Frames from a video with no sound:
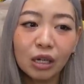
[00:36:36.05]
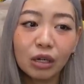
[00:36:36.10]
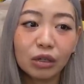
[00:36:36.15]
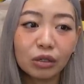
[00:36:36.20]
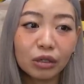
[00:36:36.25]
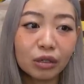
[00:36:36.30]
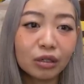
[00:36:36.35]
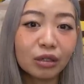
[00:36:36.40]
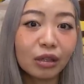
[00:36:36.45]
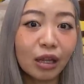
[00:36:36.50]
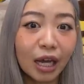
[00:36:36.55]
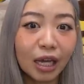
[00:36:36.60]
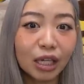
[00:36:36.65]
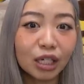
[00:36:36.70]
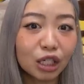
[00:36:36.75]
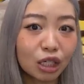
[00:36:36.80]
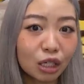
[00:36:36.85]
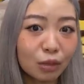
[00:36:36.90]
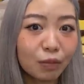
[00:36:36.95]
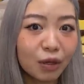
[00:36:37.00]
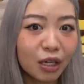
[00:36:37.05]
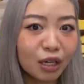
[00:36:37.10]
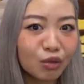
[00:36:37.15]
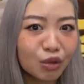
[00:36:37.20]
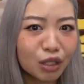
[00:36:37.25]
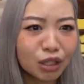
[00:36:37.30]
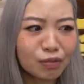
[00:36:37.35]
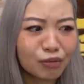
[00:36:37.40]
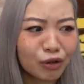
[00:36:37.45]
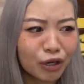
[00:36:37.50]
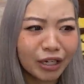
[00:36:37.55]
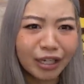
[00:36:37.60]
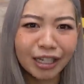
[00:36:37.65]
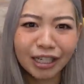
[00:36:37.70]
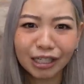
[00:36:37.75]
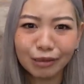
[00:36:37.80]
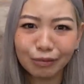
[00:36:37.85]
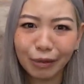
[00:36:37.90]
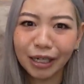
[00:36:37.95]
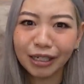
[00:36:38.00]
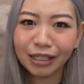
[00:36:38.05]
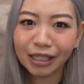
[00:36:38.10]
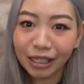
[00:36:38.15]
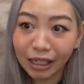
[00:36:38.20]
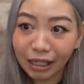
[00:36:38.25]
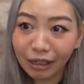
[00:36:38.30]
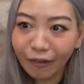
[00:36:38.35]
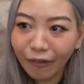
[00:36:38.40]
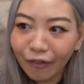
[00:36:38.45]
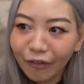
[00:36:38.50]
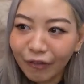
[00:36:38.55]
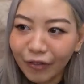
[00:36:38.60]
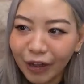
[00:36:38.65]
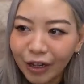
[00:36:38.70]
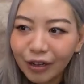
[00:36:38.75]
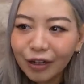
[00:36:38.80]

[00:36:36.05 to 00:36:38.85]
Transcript: not gonna lie shipping was pretty expensive